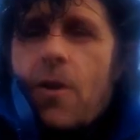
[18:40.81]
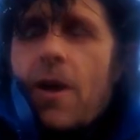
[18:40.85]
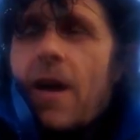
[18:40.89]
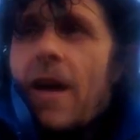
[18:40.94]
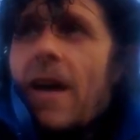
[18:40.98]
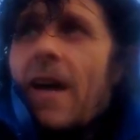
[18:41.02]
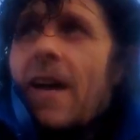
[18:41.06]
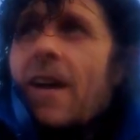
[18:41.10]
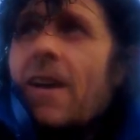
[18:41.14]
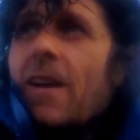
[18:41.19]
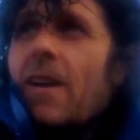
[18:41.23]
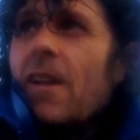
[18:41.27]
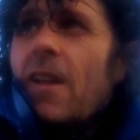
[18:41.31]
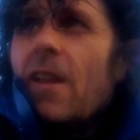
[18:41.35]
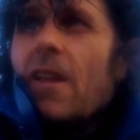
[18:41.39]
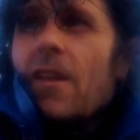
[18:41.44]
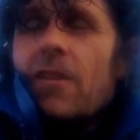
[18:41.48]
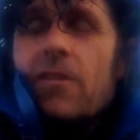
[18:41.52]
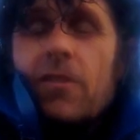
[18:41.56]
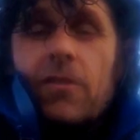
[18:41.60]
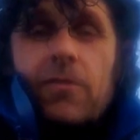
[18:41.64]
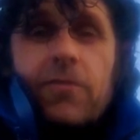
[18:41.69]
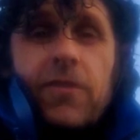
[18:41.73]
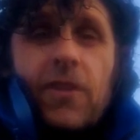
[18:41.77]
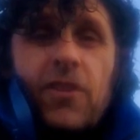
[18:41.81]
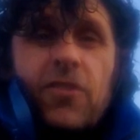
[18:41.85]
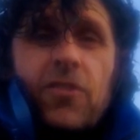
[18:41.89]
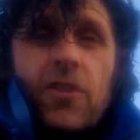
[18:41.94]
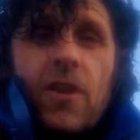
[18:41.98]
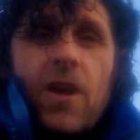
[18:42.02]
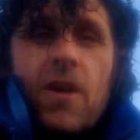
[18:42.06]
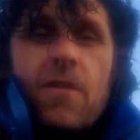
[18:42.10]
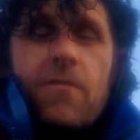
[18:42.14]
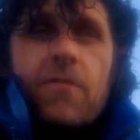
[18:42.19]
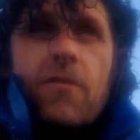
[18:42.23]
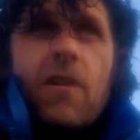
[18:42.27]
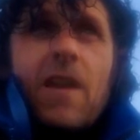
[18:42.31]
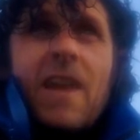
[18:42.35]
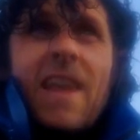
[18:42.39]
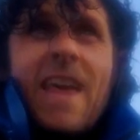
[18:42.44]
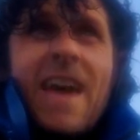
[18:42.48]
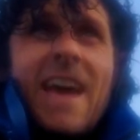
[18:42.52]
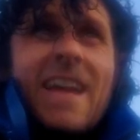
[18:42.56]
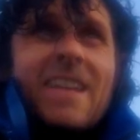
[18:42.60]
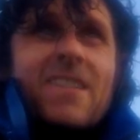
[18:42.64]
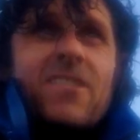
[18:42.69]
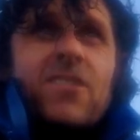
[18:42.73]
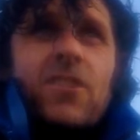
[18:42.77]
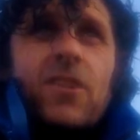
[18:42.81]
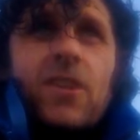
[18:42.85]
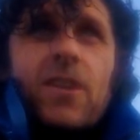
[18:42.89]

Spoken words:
So I was fishing over a ledge